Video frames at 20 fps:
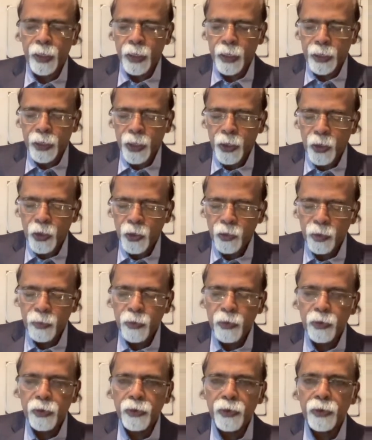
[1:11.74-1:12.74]
The lower
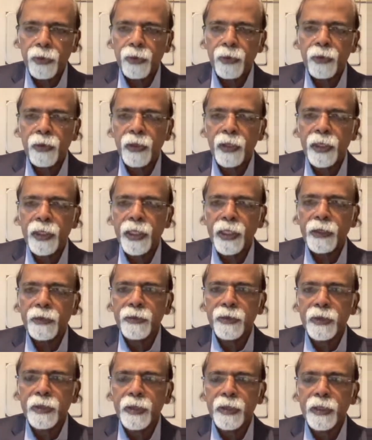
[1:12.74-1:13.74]
motor neuron
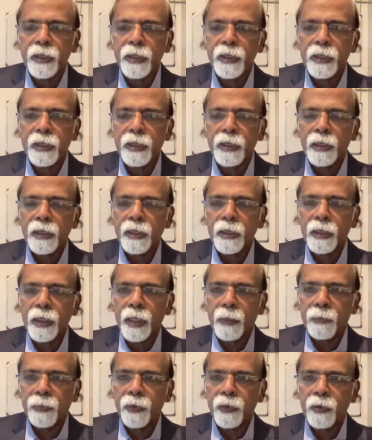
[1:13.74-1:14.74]
gives the
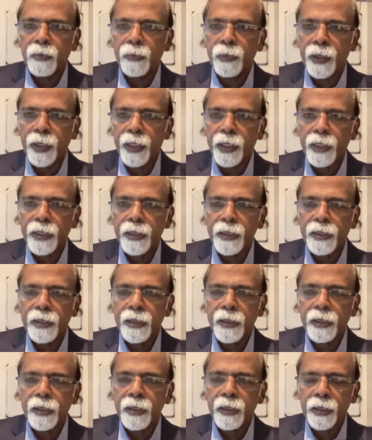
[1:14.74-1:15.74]
appropriate
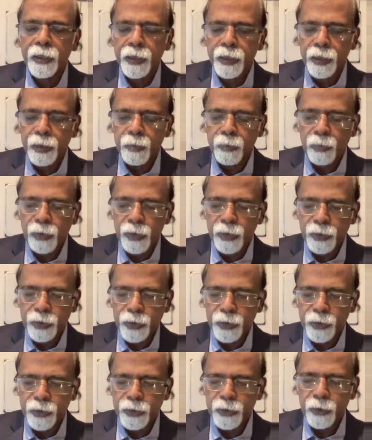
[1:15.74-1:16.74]

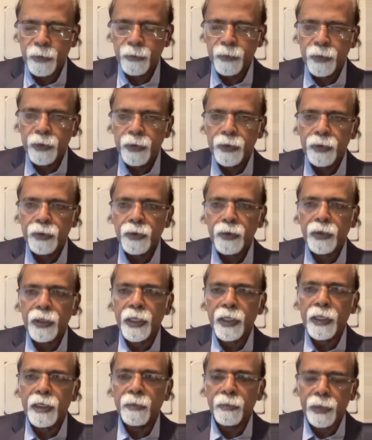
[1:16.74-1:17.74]
impulses so
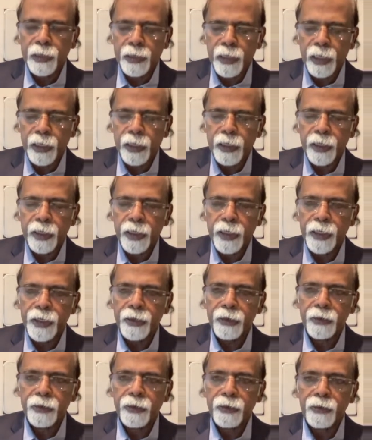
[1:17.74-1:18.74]
that the muscle
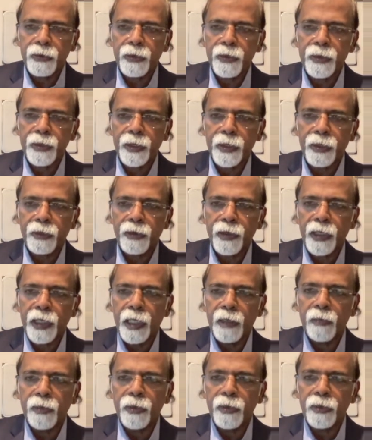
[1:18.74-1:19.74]
contraction occurs and you are
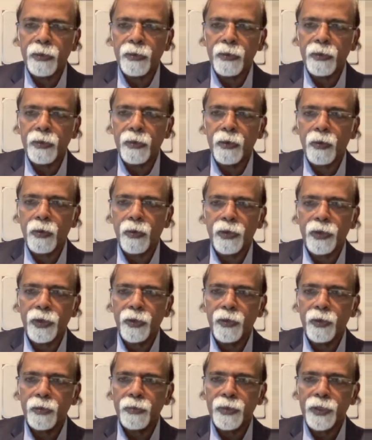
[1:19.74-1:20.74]
able to hold
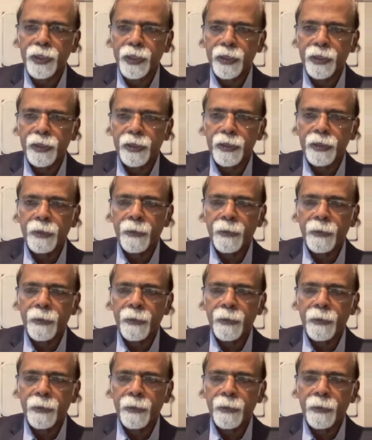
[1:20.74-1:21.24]
the object.